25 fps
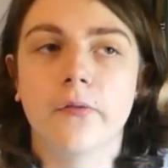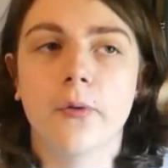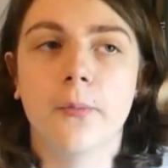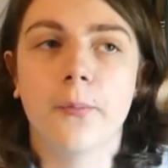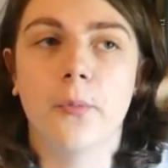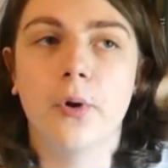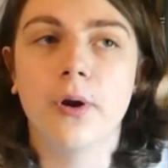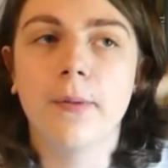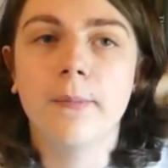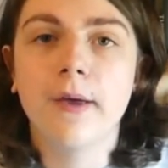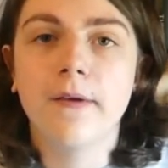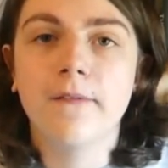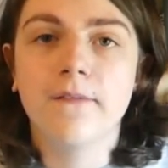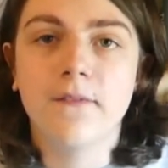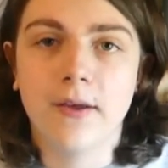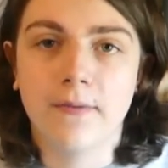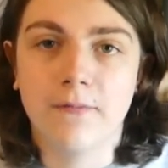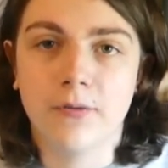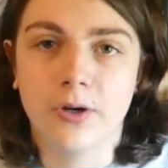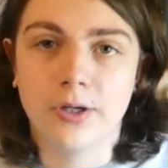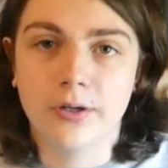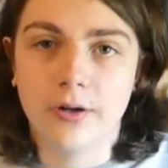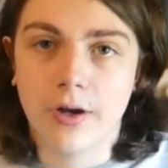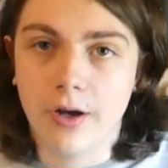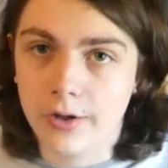from one of my
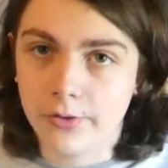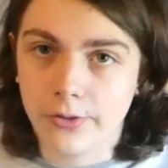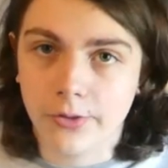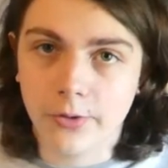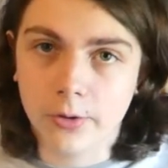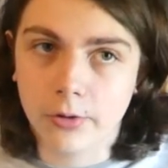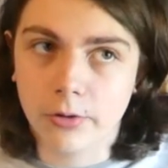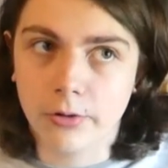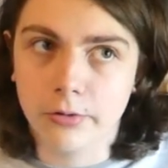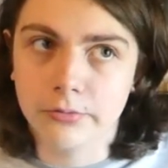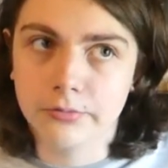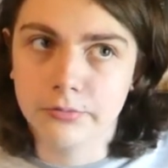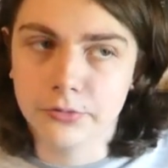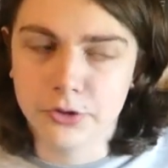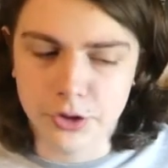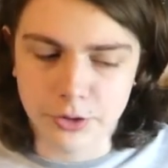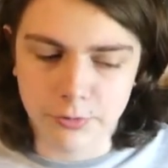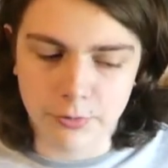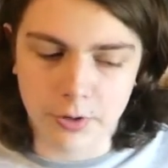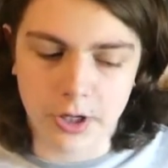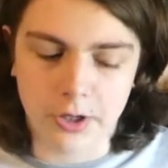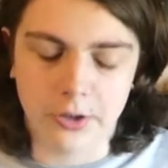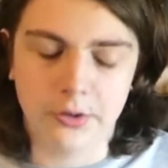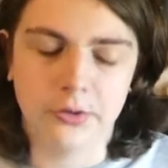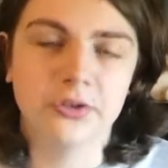favorite author
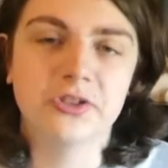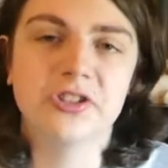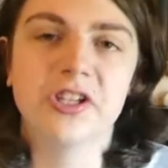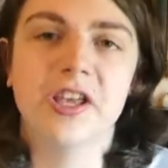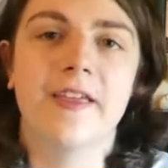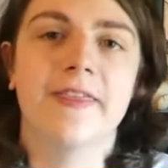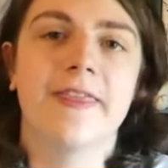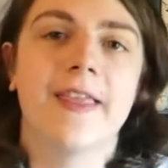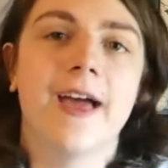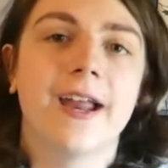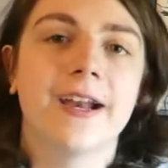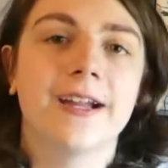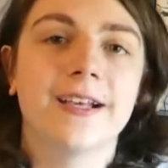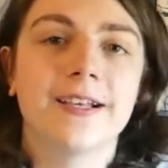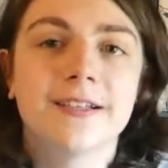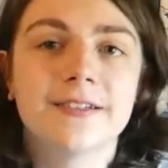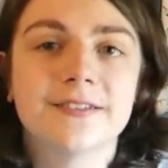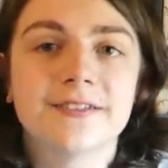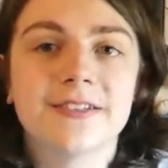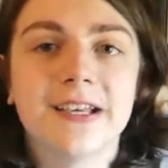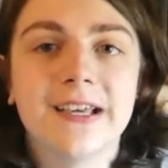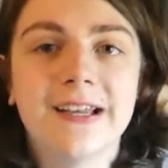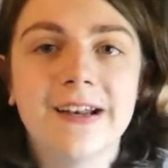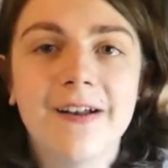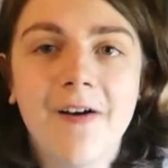duos, and that
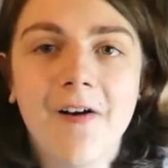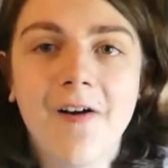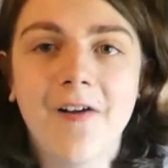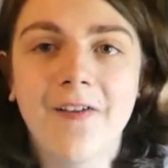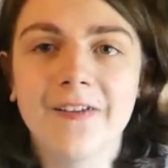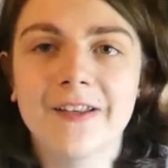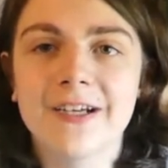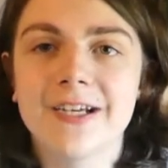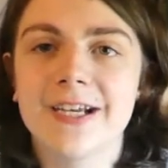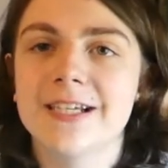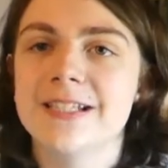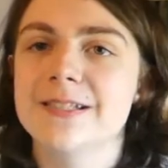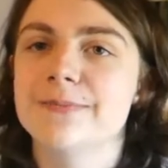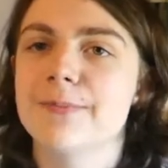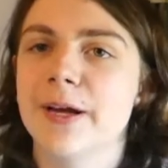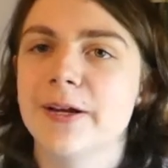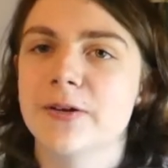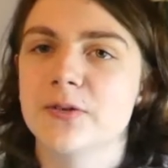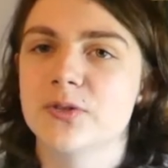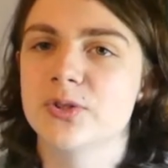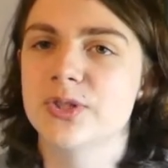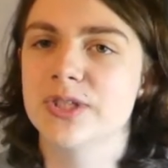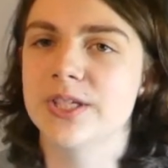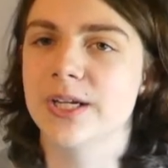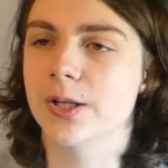is In a Holidaze by
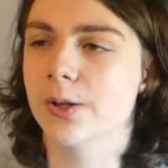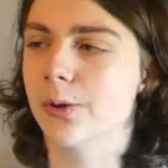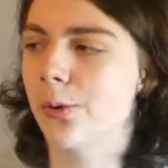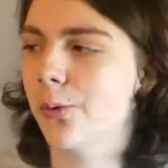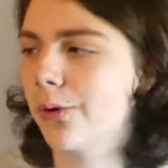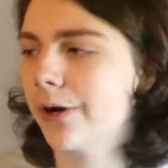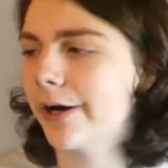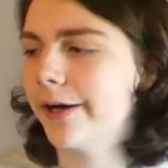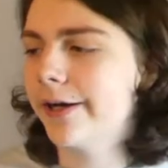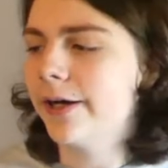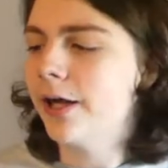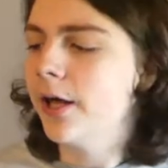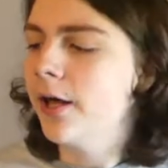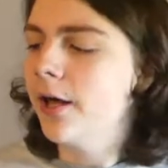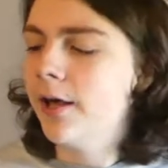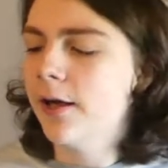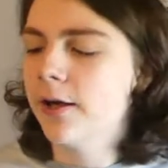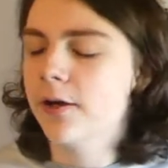Christina Lauren.